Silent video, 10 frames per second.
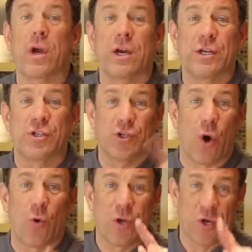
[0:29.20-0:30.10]
going to
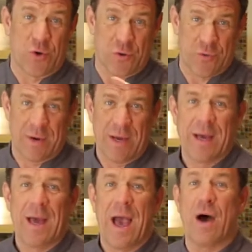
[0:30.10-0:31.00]
show you
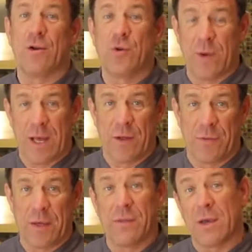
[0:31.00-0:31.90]
how to do it
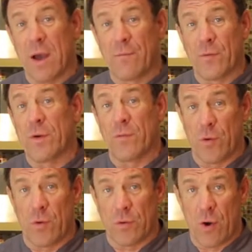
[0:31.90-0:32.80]
healthy in the comfort of
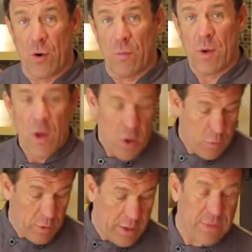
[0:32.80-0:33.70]
your own home
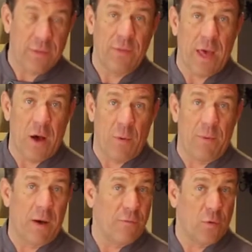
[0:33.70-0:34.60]
with the
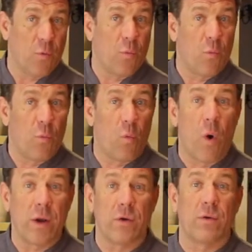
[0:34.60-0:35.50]
help of your
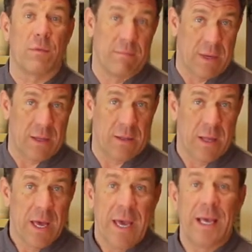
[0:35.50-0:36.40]
WonderMill.
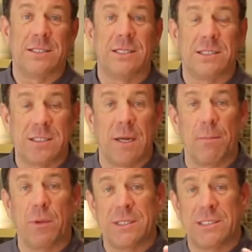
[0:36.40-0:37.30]
It's as
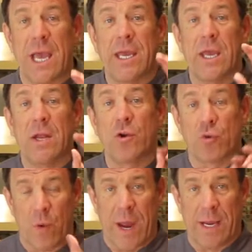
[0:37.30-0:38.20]
simple as taking
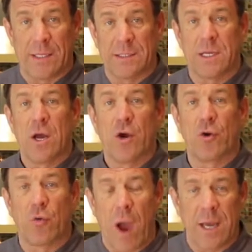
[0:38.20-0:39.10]
grains,
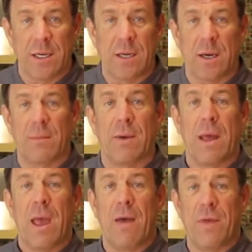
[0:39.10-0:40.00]
grinding them,
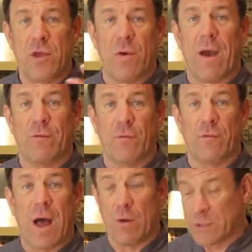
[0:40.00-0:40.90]
and then you have your
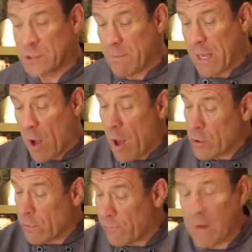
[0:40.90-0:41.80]
flours to make
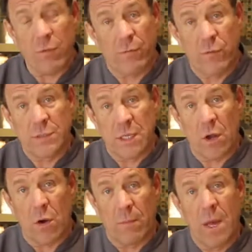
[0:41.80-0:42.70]
all your favorite foods at
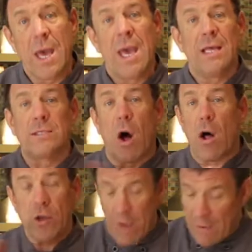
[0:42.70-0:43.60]
home. Is
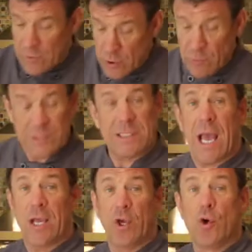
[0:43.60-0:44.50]
all you have to do is
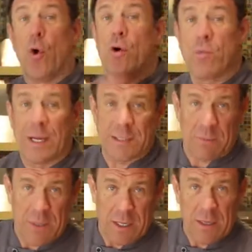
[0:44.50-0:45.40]
take your
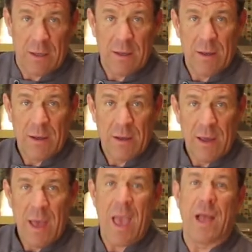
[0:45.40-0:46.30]
recipe
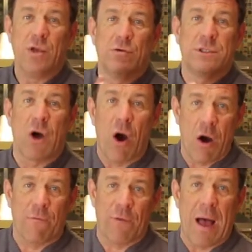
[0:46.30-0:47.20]
and use
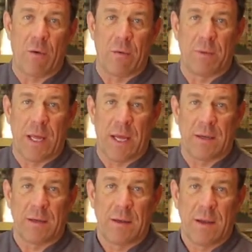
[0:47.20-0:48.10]
our flour
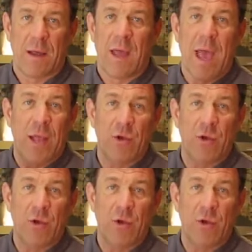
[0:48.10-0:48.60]
blend, and